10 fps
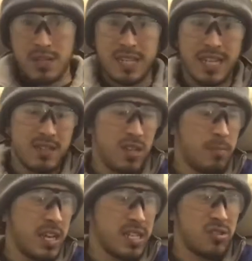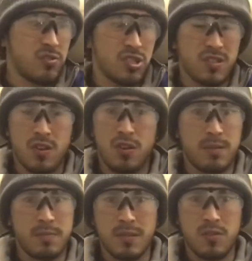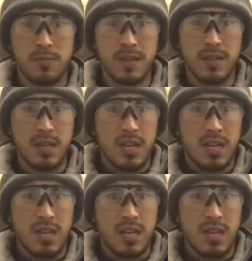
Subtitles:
Again, I might need to adjust the hop up a little bit.